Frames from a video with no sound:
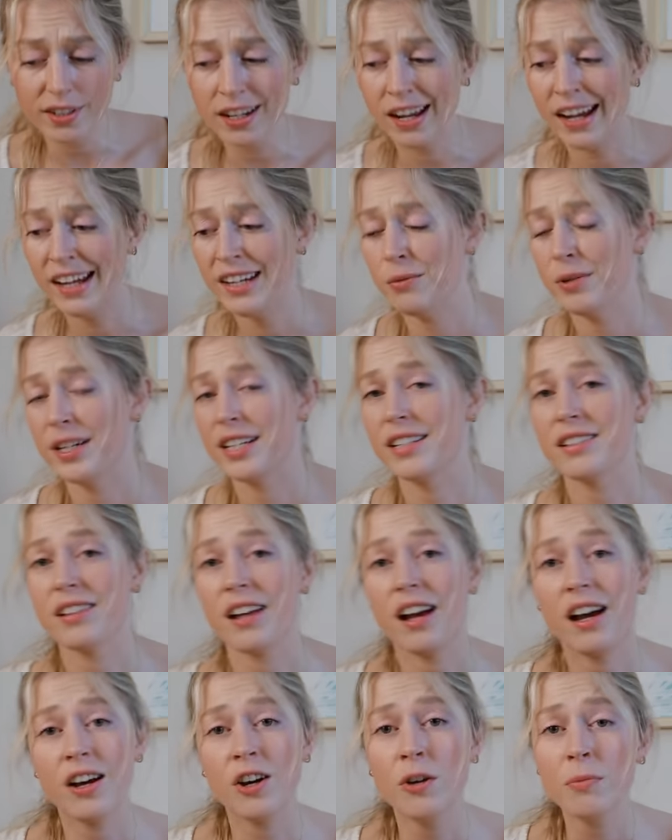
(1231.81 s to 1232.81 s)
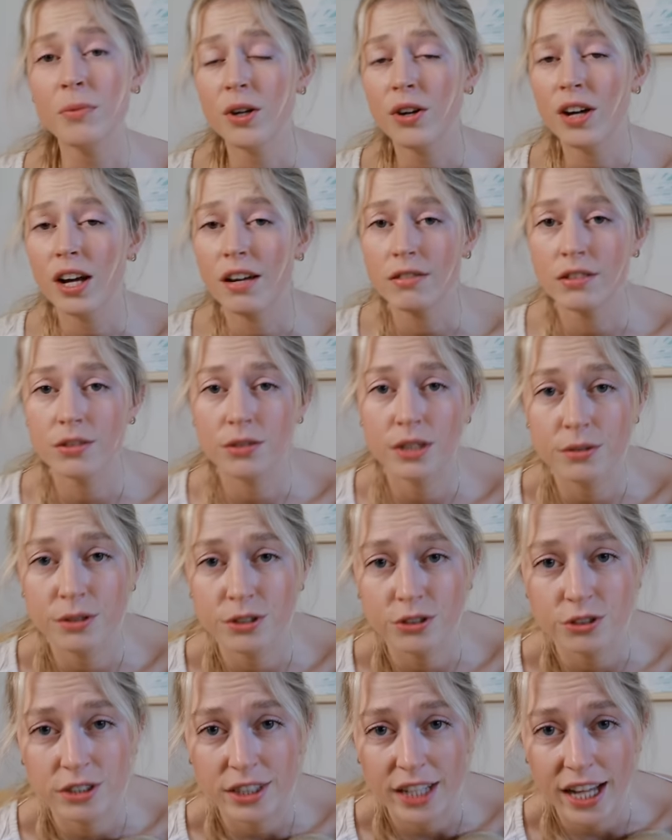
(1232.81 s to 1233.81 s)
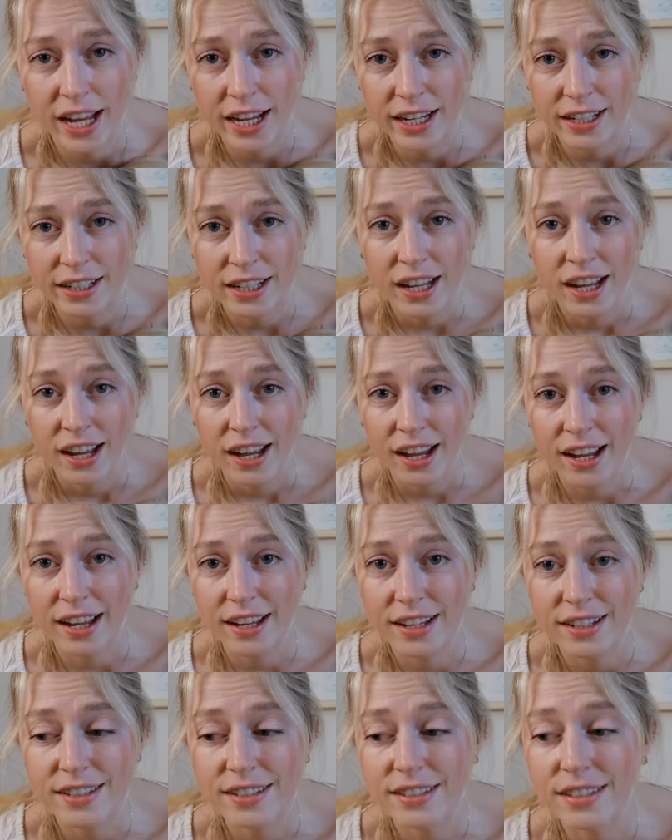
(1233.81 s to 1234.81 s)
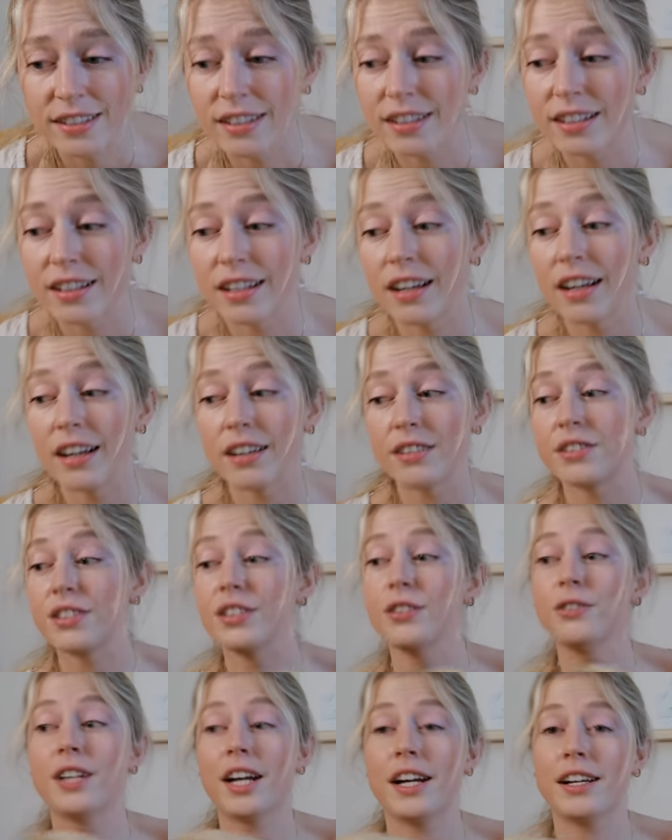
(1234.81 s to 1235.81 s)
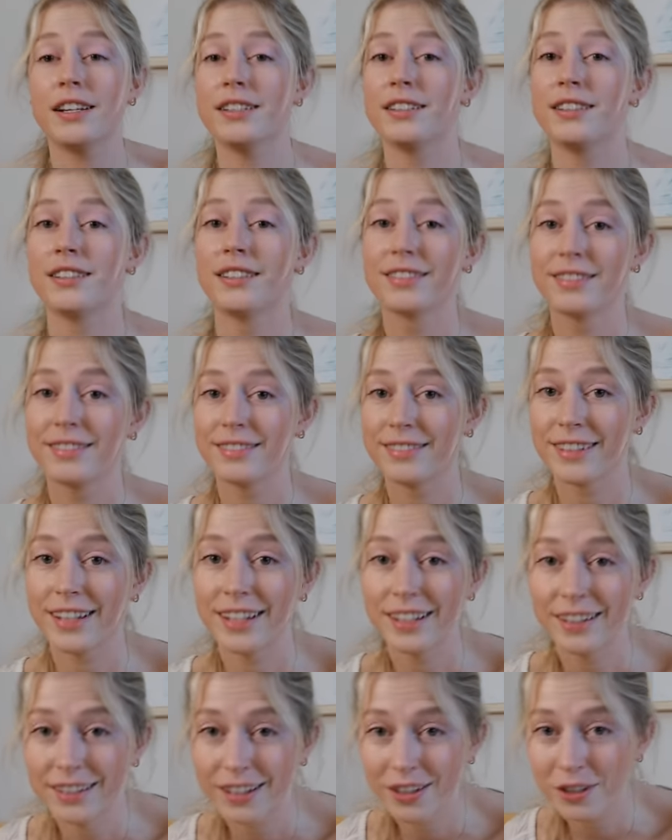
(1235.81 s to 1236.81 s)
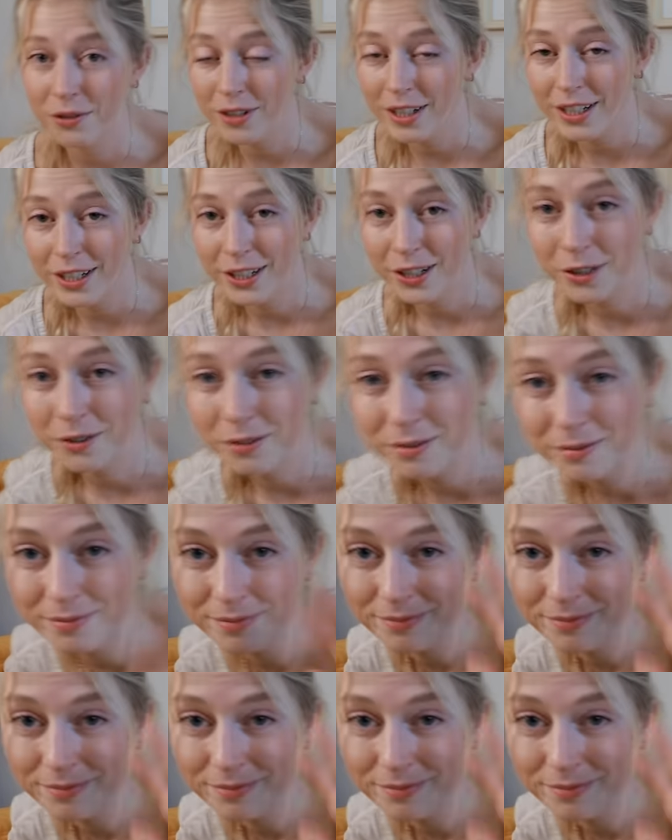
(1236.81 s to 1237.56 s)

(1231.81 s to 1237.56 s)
anyways, I hope you all have a great rest of your day, and I'll see you guys in another video.